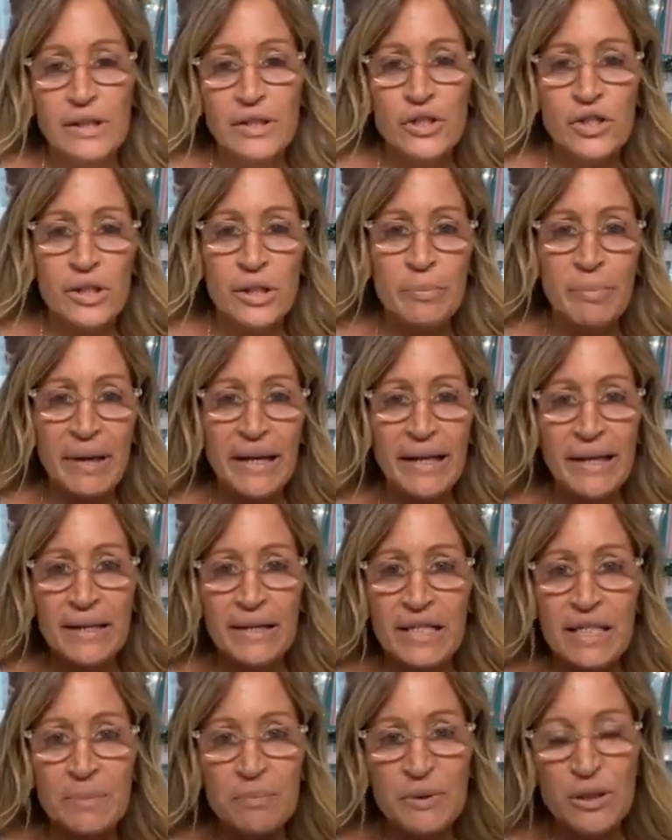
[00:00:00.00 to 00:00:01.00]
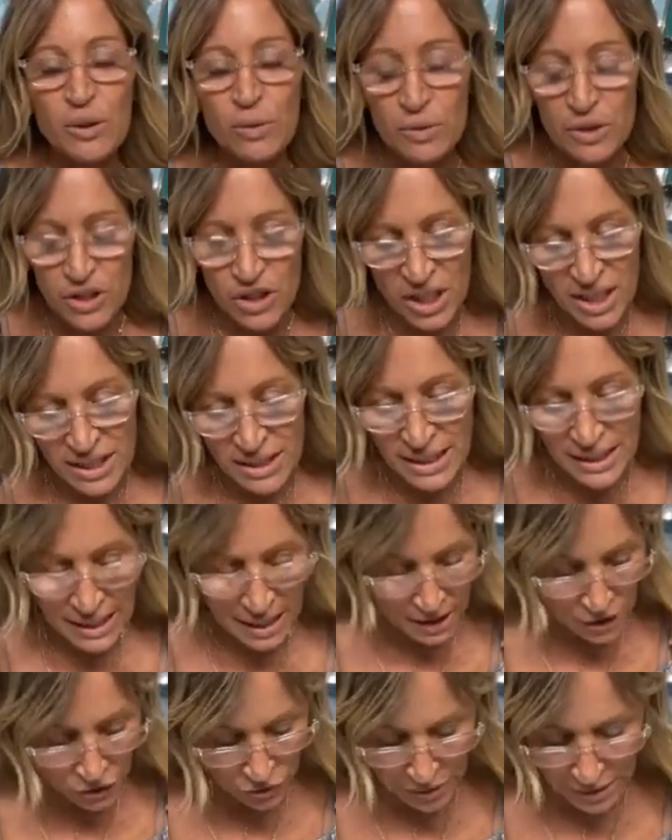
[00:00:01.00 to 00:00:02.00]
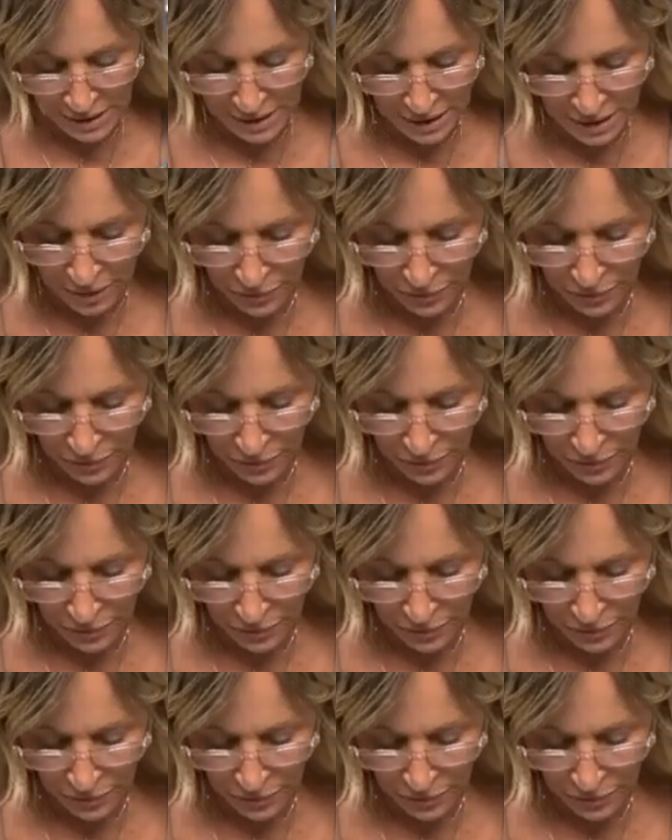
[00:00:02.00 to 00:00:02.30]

You should have painted this blue, just in case you can